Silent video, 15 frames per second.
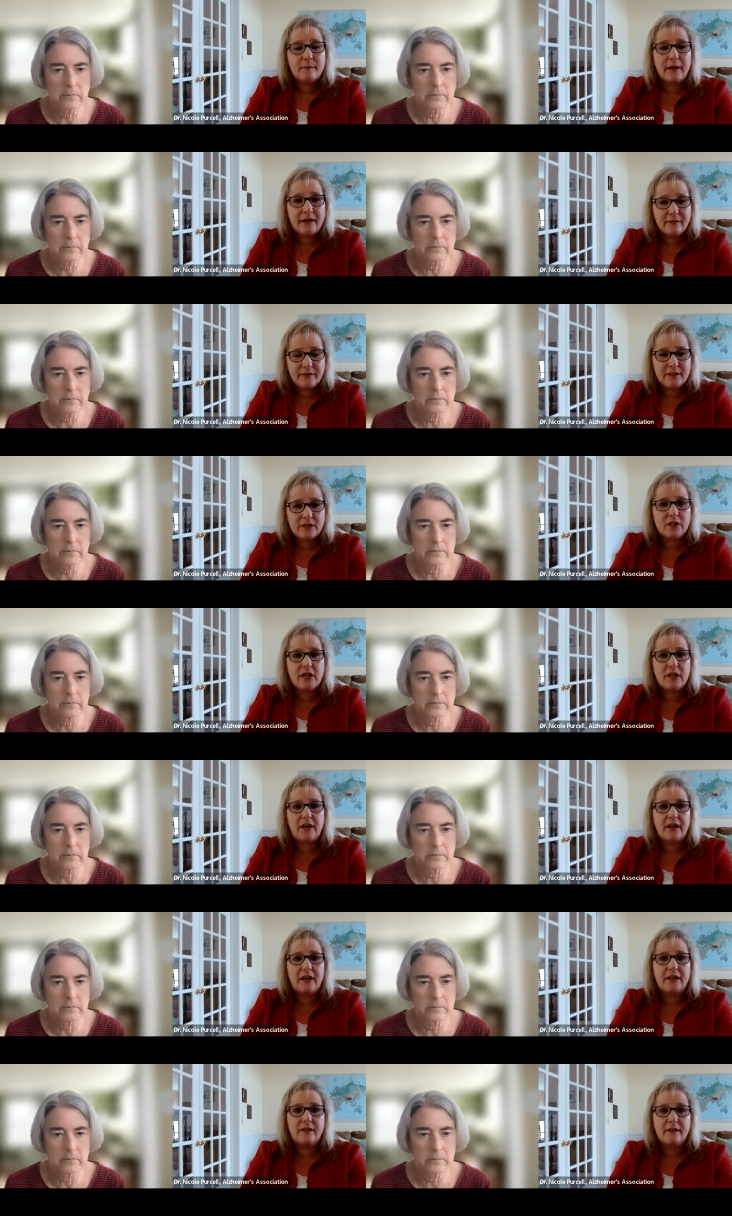
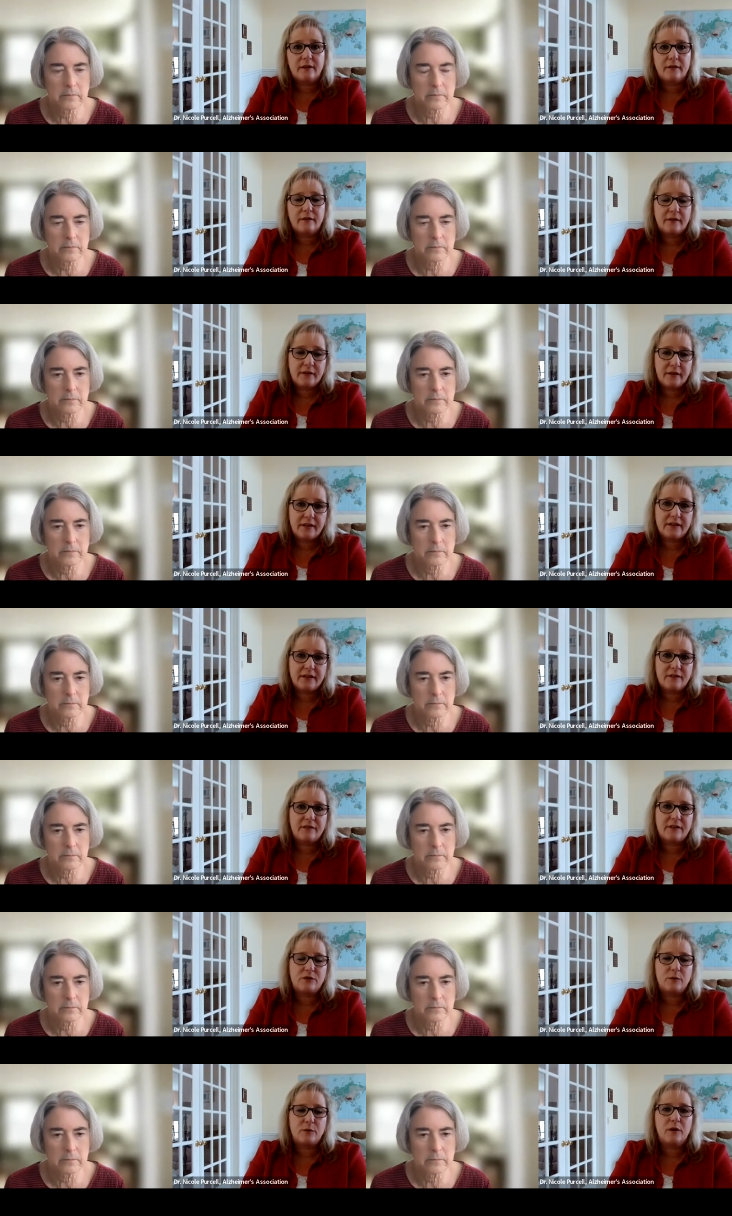Speaker 1: beneficiary, the
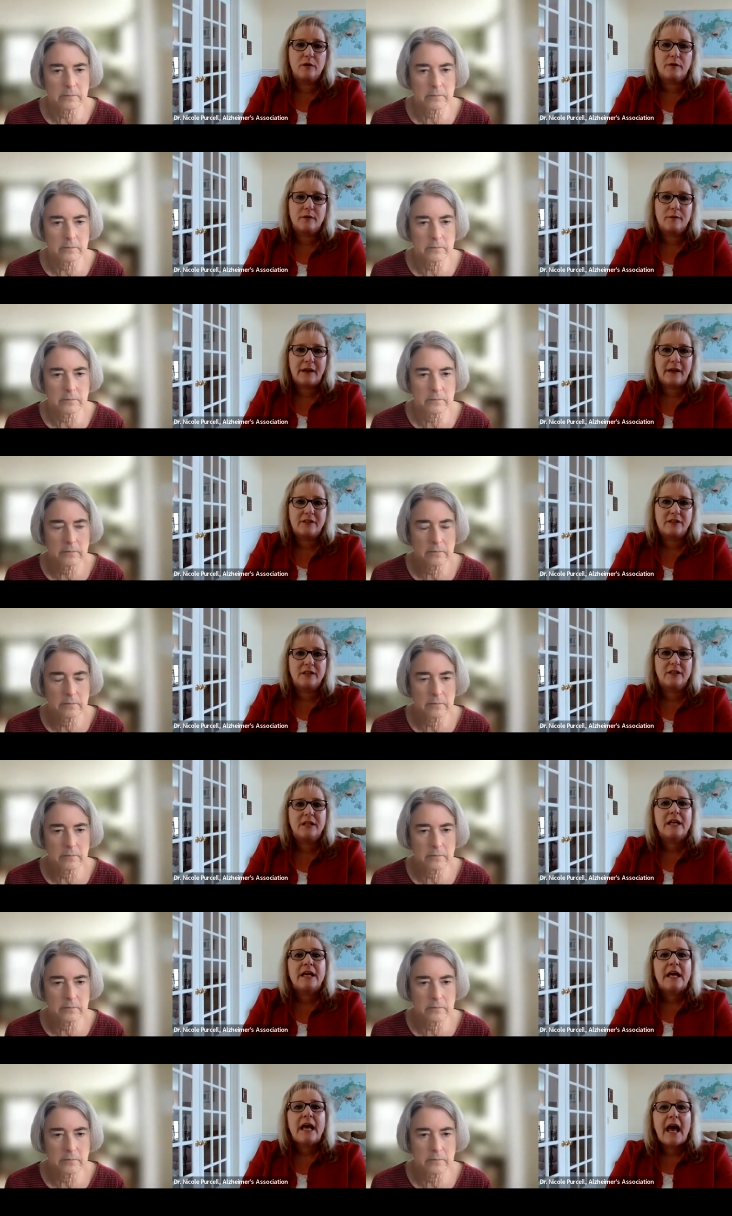individual, the patient,
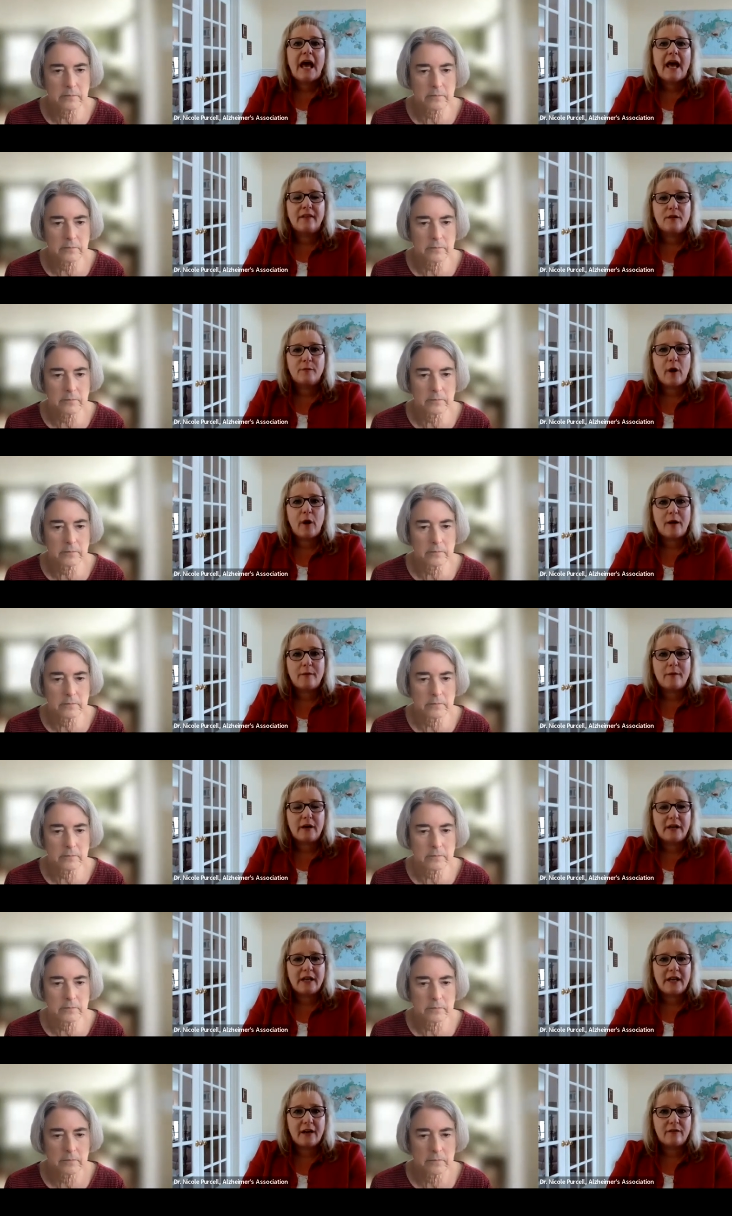and the
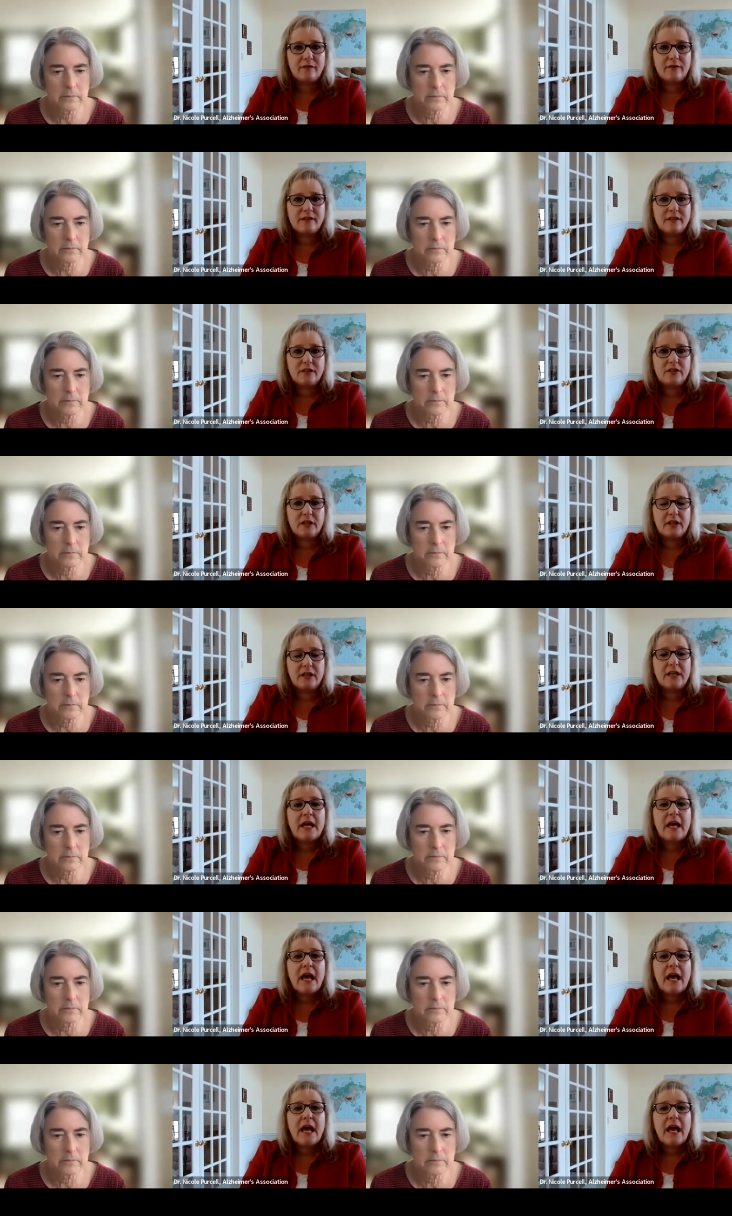primary care physician.